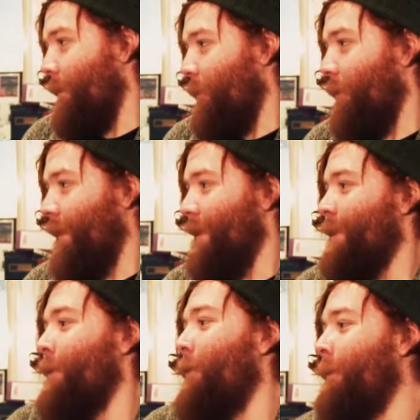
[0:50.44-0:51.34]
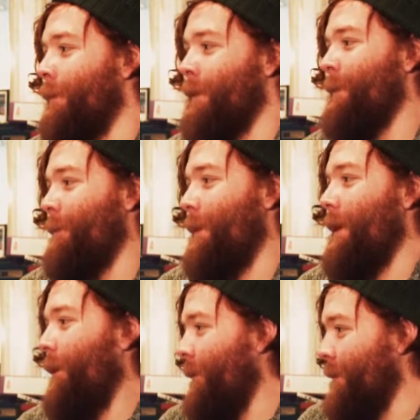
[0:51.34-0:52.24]
before they storm the
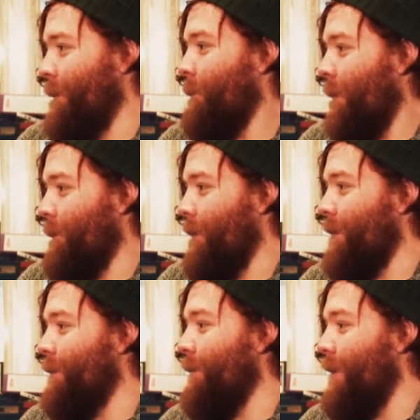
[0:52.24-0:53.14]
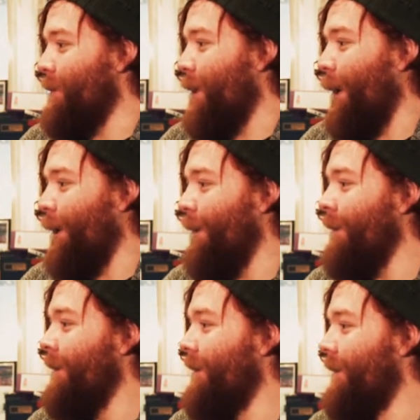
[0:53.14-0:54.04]
studio and just put her in a straitjacket.